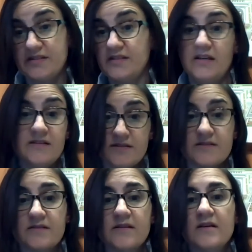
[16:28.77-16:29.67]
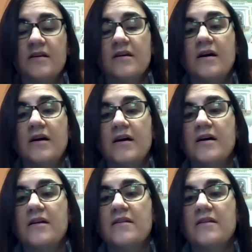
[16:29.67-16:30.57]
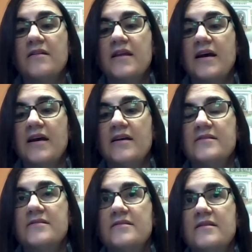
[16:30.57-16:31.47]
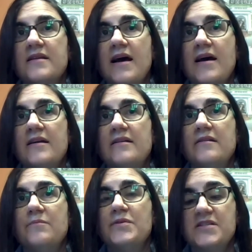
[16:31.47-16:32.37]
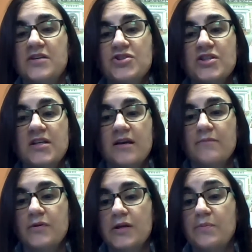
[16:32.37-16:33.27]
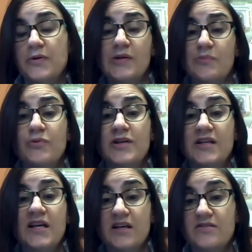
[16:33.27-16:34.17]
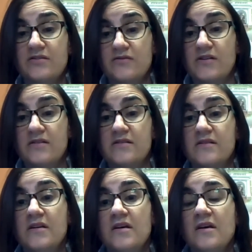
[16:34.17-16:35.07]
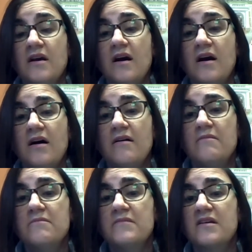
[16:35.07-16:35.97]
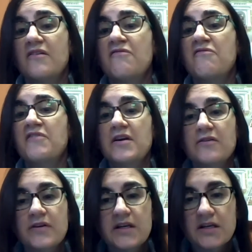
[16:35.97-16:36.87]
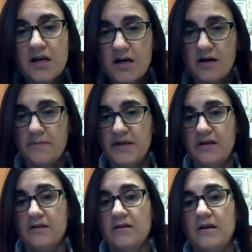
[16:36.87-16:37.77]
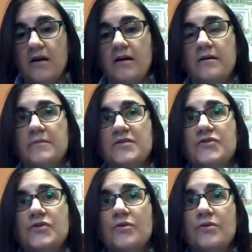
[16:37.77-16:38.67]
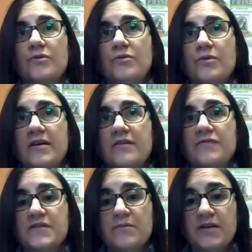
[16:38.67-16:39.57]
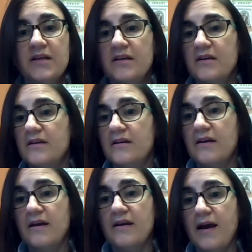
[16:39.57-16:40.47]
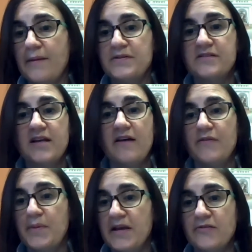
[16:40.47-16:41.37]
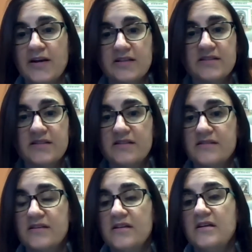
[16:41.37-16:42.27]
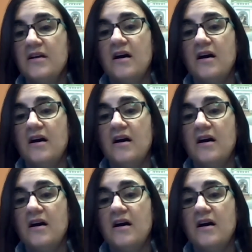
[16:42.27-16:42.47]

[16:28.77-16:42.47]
cysts that potentially can be precancerous. They're very common. And so if somebody happens to have a pancreatic cyst